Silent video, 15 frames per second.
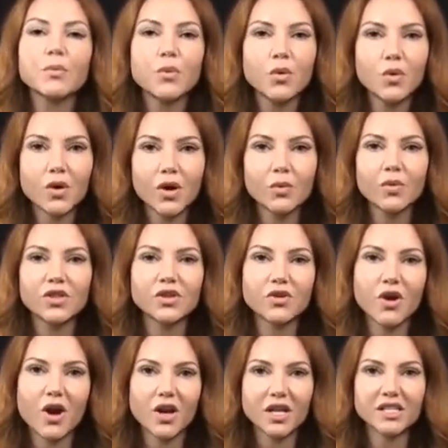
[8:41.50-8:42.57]
rapport
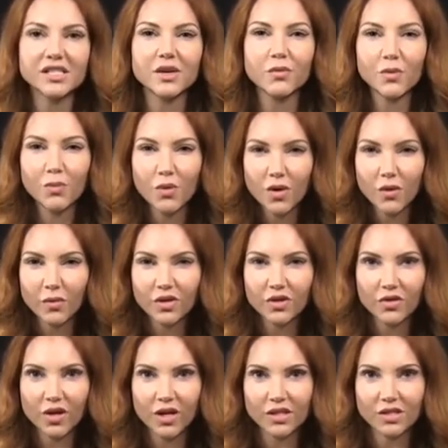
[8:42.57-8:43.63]
with your audience, that rapport
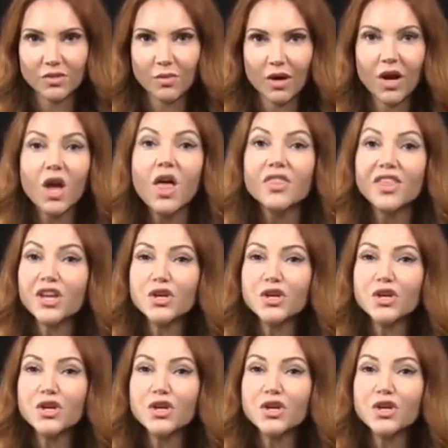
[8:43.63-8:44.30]
with your customer